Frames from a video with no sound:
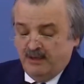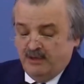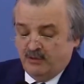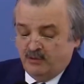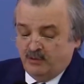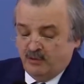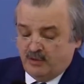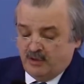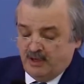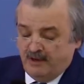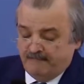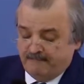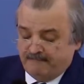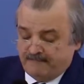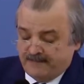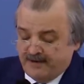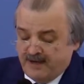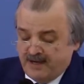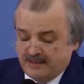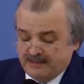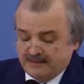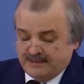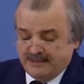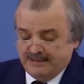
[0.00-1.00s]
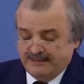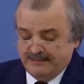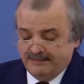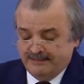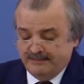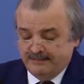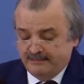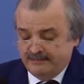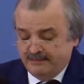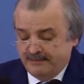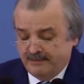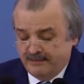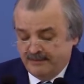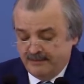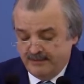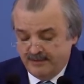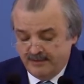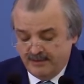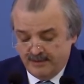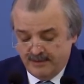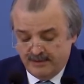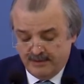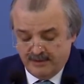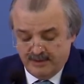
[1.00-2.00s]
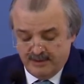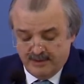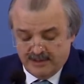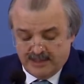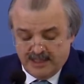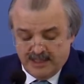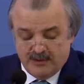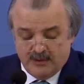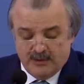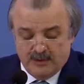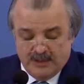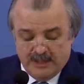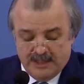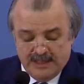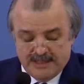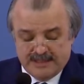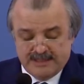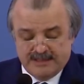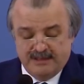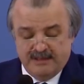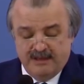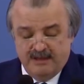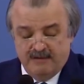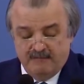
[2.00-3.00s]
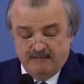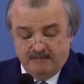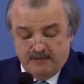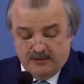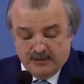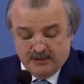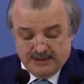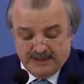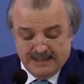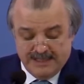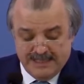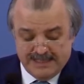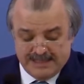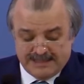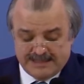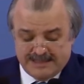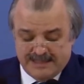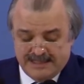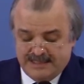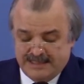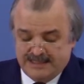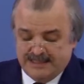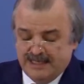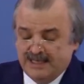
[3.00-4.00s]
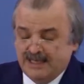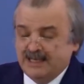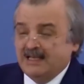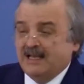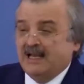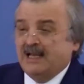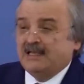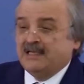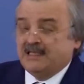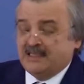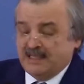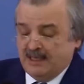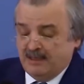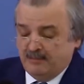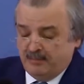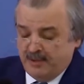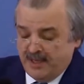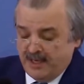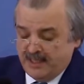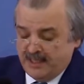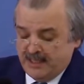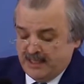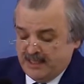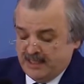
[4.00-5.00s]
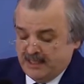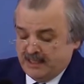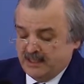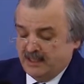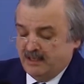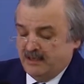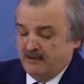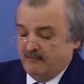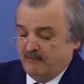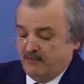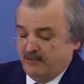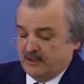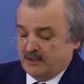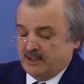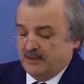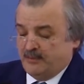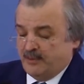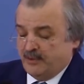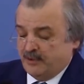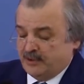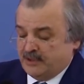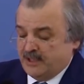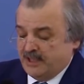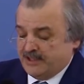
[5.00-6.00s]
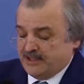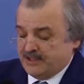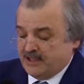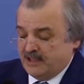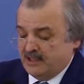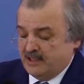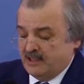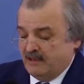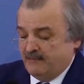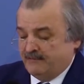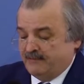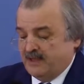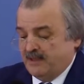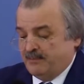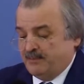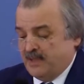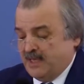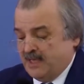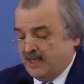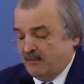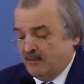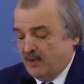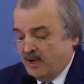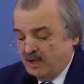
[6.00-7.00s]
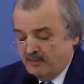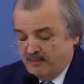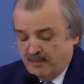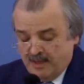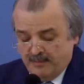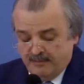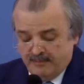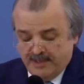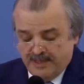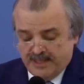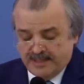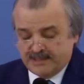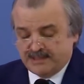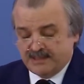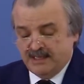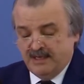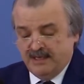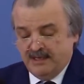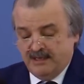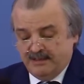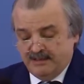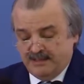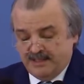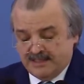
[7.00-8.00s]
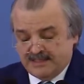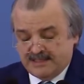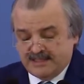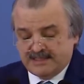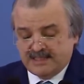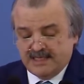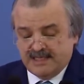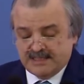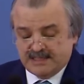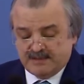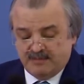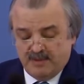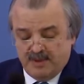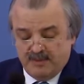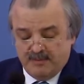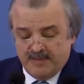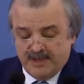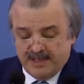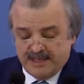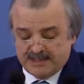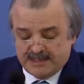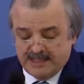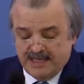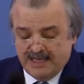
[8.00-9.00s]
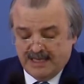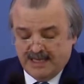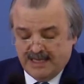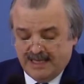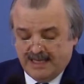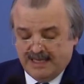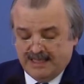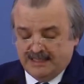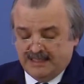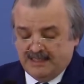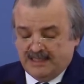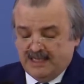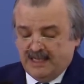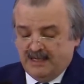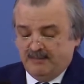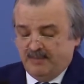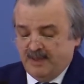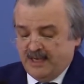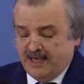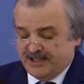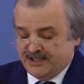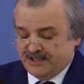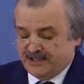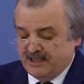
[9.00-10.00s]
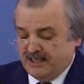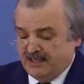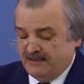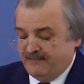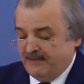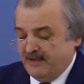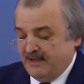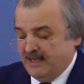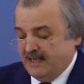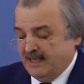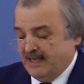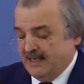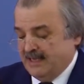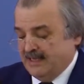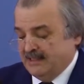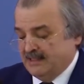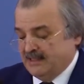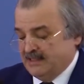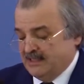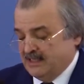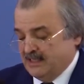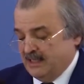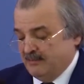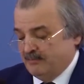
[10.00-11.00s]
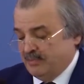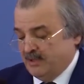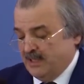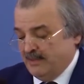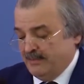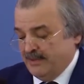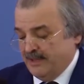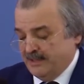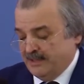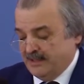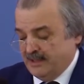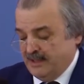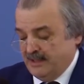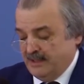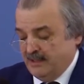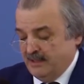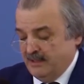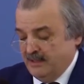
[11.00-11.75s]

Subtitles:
to confront terrorists for delisting and campaigning for the protection of the PMI members, resistance members, and Camp Ashraf and Camp Liberty.